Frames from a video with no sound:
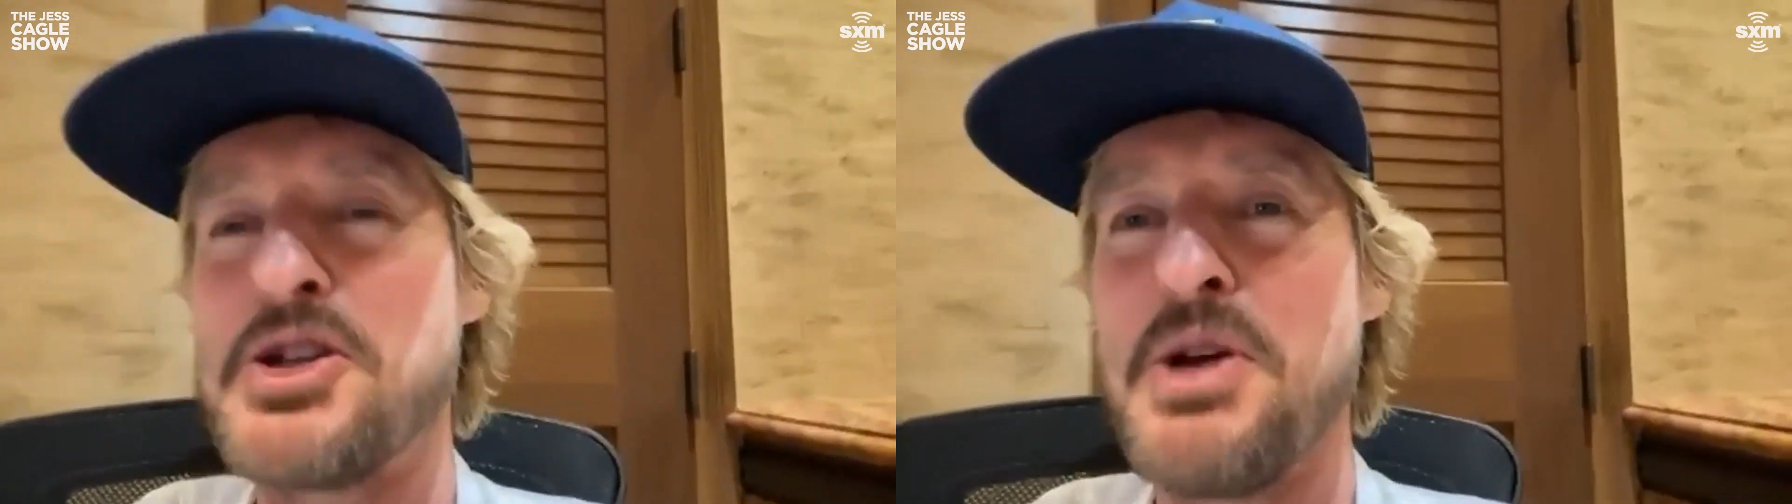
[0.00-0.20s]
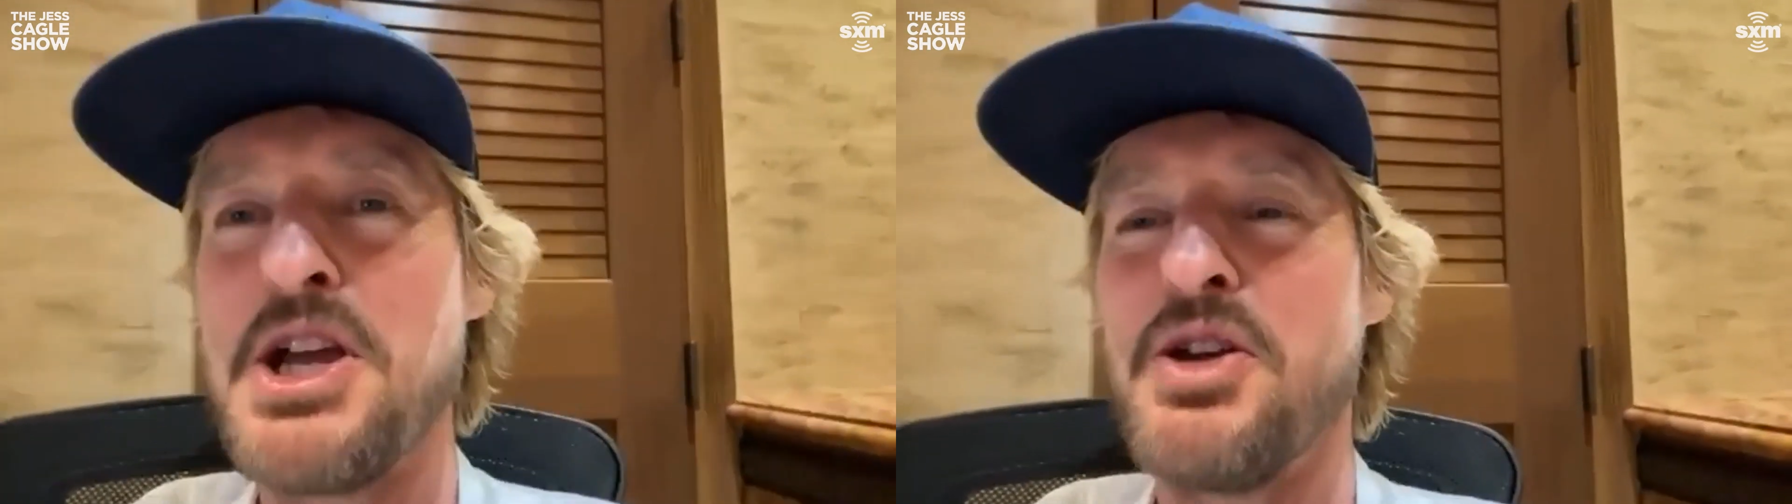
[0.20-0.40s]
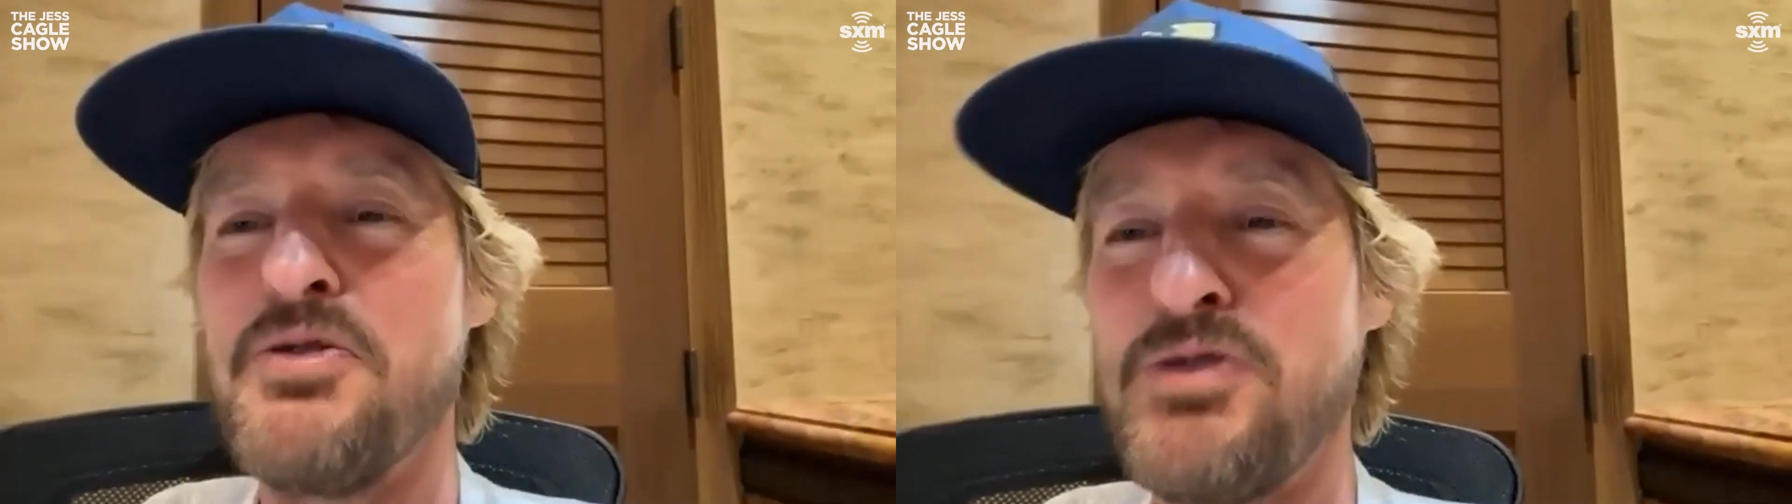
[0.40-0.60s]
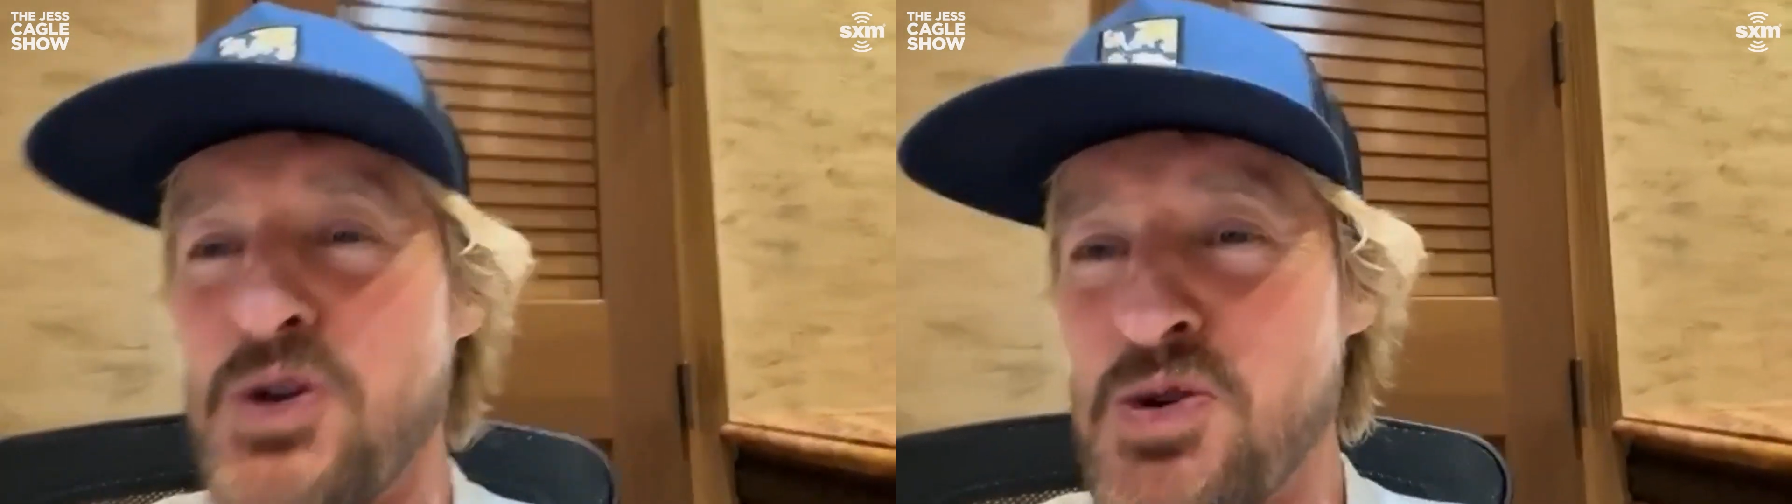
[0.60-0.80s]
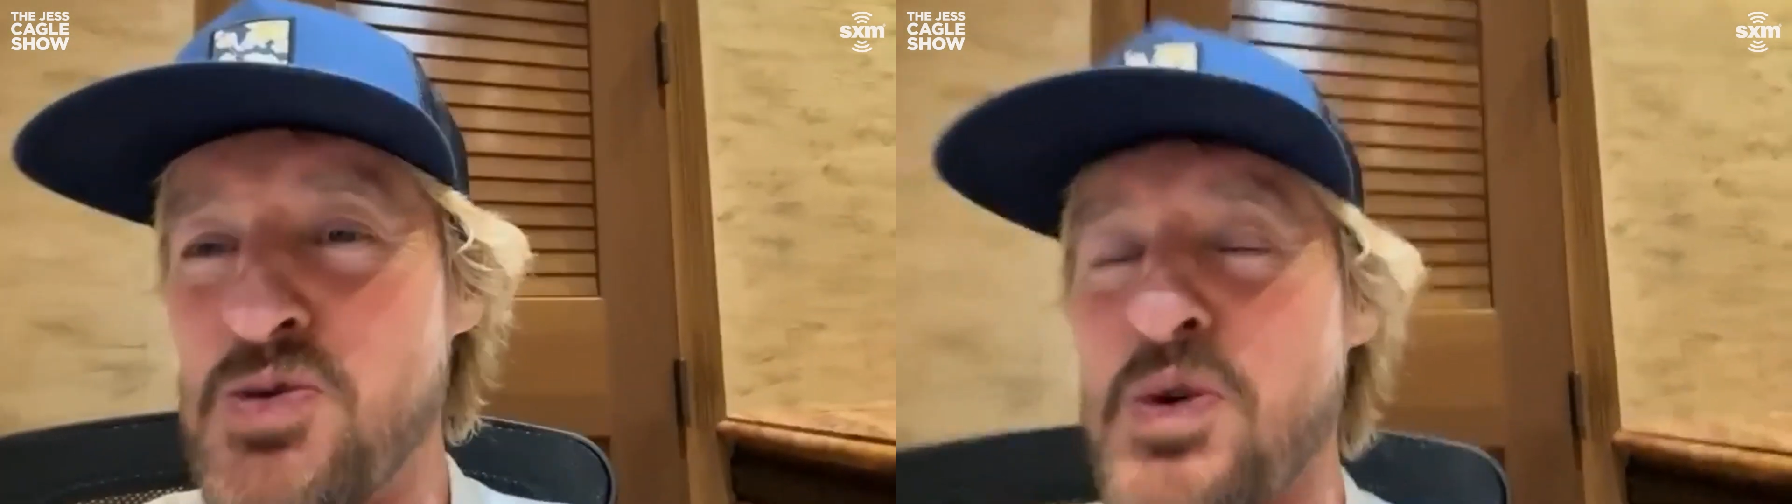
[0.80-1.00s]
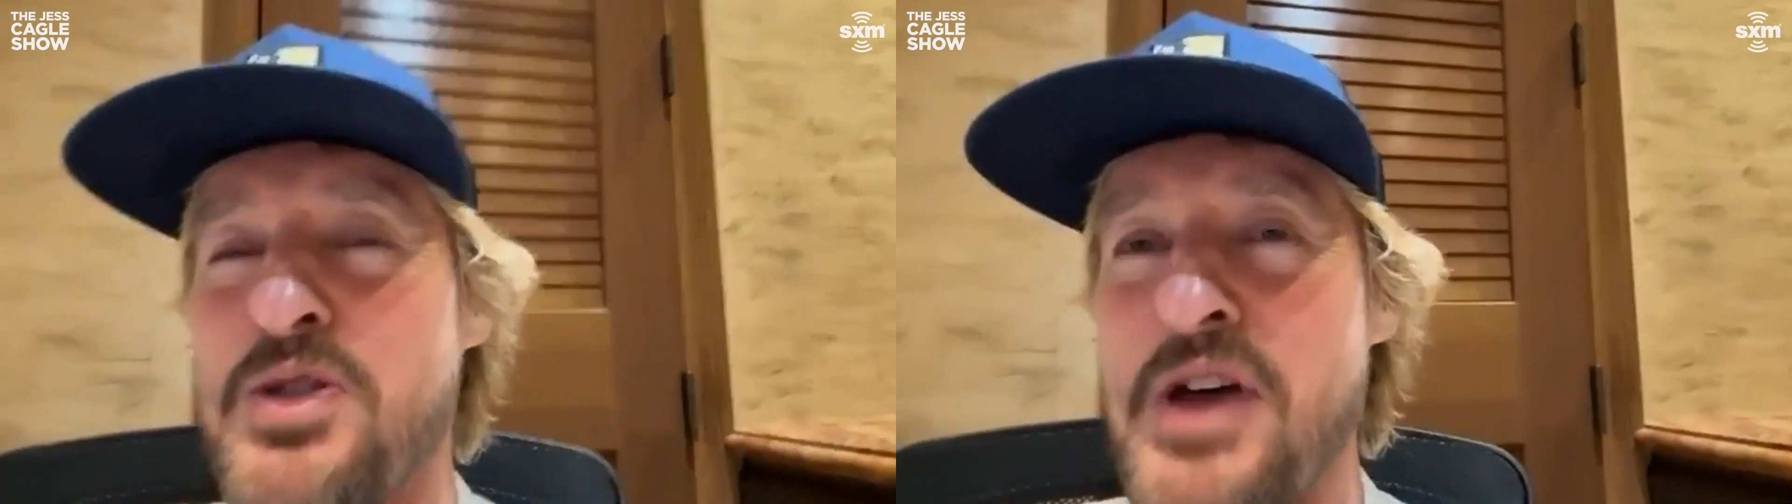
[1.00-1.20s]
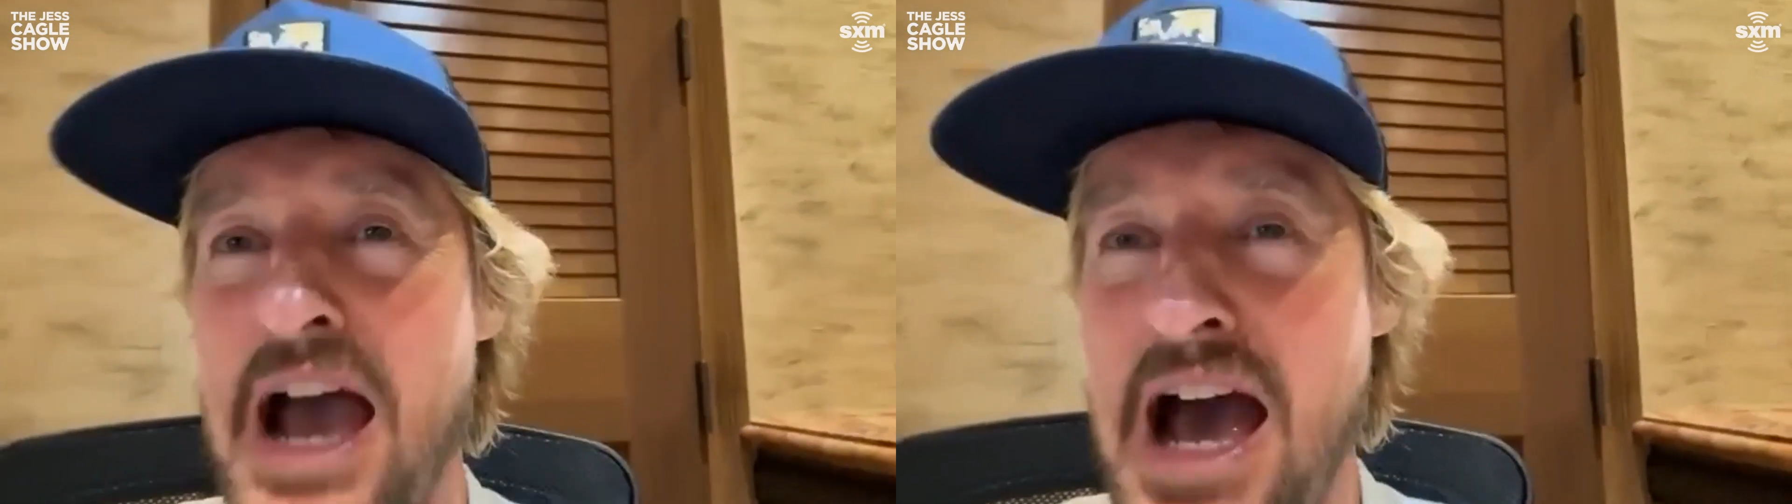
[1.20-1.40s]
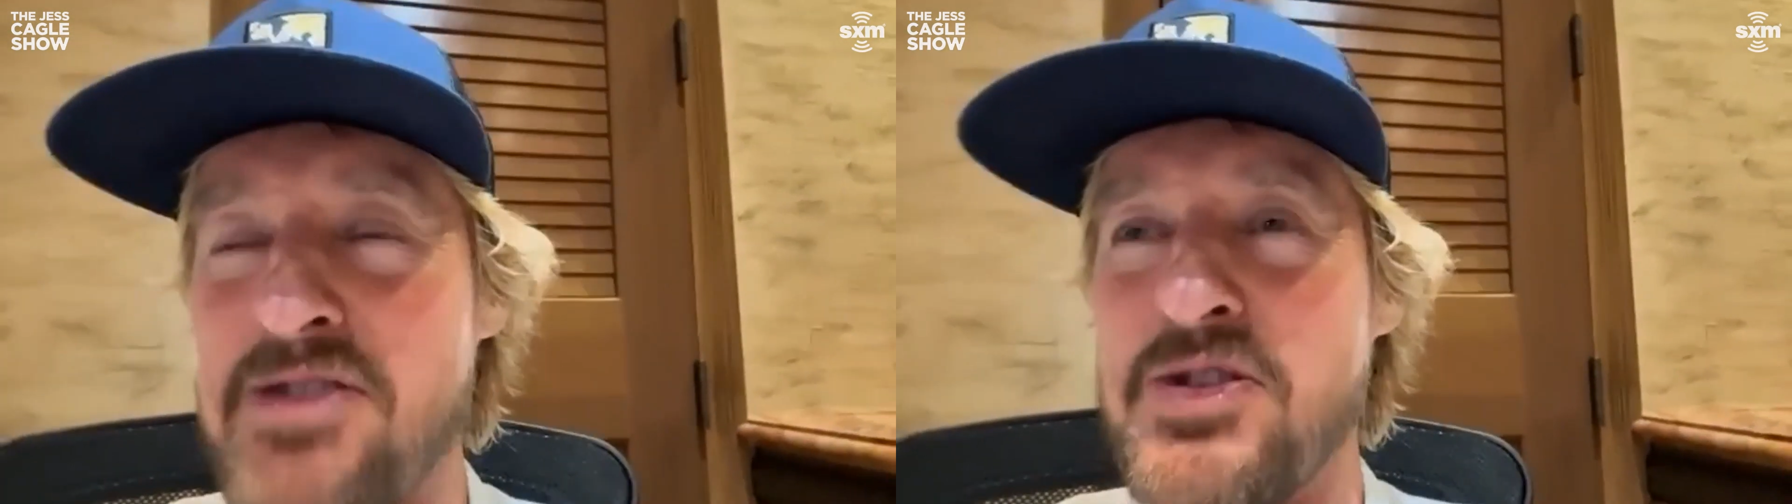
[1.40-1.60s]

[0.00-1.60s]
to be confused with that.